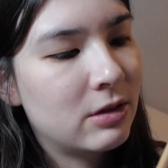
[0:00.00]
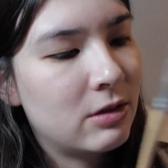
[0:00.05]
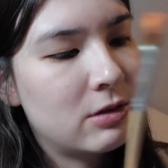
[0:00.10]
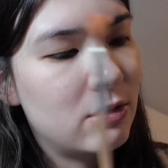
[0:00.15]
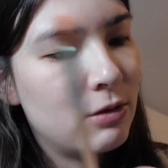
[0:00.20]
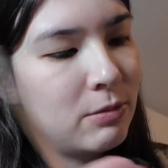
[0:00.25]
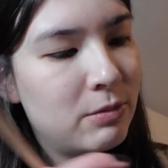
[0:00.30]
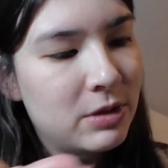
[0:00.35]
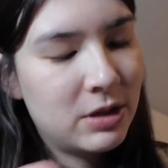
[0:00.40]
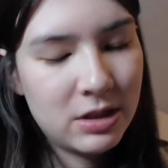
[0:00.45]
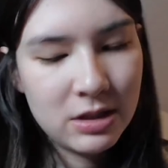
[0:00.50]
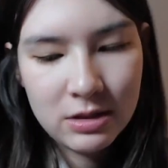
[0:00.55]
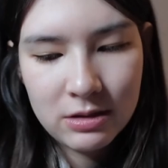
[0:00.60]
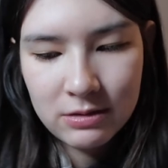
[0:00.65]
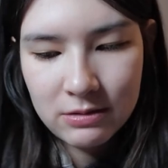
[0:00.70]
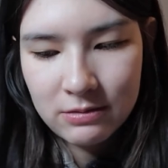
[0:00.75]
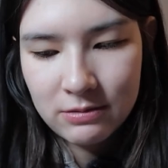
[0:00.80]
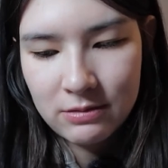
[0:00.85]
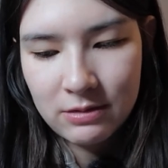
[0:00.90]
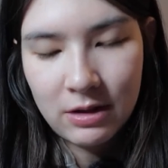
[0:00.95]
oops,
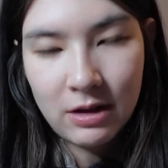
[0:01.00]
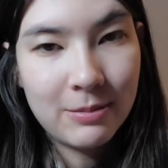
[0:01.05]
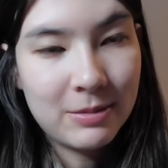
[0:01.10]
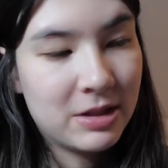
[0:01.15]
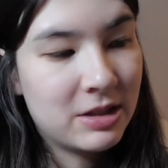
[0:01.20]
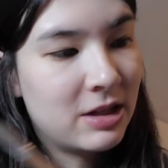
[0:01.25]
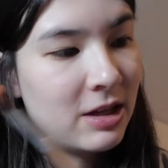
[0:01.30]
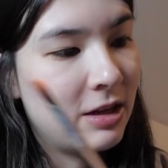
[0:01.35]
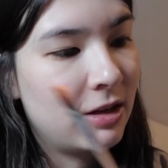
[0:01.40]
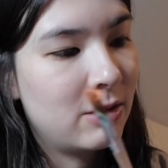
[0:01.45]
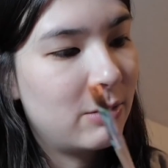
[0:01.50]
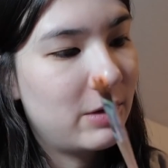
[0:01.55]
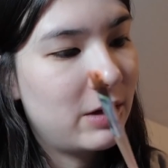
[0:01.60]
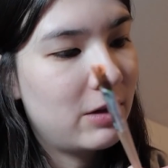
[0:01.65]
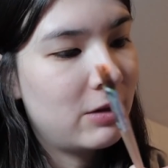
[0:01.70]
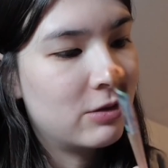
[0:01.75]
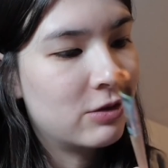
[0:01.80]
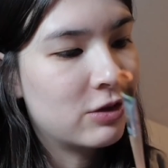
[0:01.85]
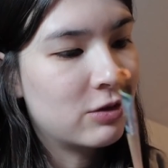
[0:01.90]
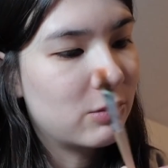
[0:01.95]
any mistake you make, you
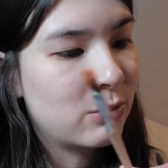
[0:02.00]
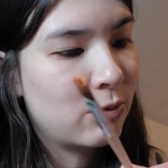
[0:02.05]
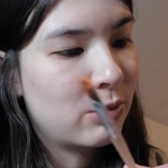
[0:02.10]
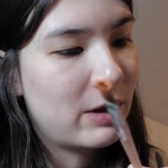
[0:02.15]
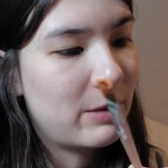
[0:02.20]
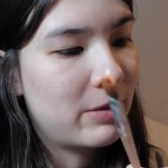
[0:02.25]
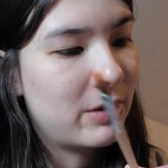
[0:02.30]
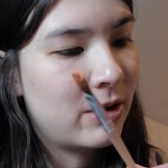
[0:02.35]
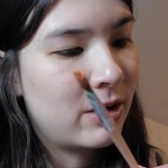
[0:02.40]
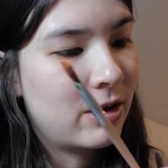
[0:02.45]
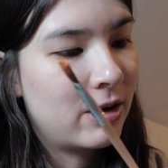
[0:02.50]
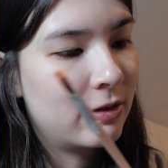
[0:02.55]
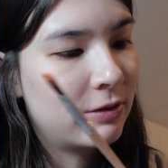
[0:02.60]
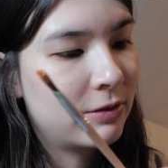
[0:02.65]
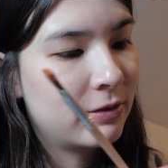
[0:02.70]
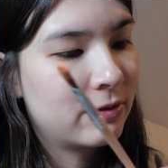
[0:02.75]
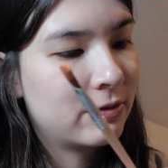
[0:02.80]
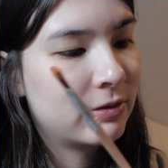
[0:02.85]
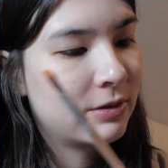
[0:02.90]
can just wipe it off.